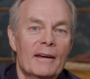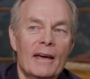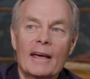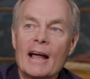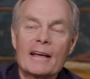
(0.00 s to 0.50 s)

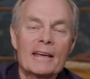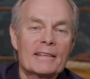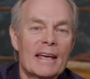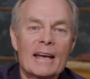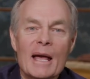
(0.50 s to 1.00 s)
And I guess
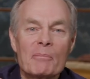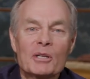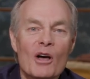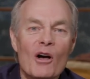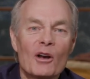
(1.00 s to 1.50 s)
that
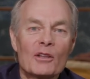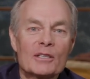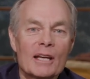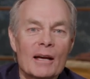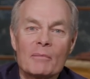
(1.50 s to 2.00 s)
happened all of the
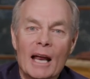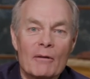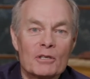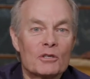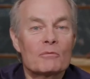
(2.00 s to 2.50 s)
time, but I
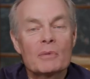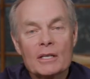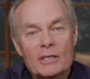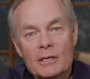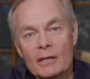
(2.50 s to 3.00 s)
was too
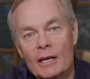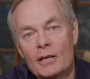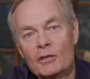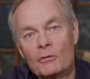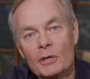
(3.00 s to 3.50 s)
busy
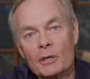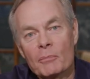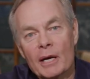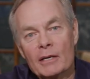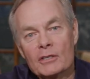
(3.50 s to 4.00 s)
to really
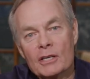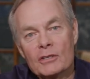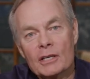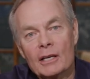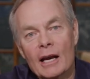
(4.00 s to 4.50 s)
pay
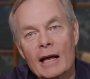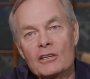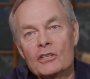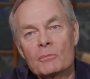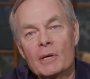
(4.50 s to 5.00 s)
attention. And I
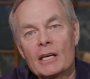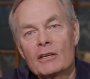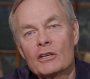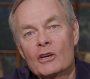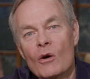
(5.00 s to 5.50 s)
just began
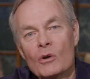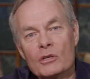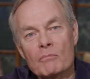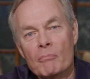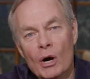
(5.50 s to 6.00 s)
to
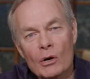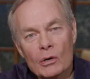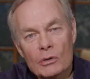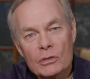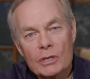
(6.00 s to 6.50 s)
notice
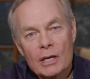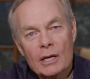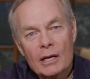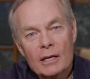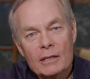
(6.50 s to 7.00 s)
birds
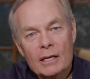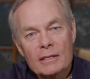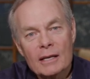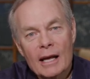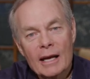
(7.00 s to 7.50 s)
and
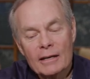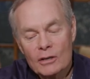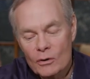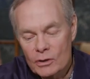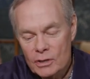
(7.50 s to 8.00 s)
things that I hadn't
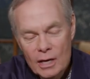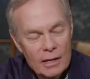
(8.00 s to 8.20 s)
noticed.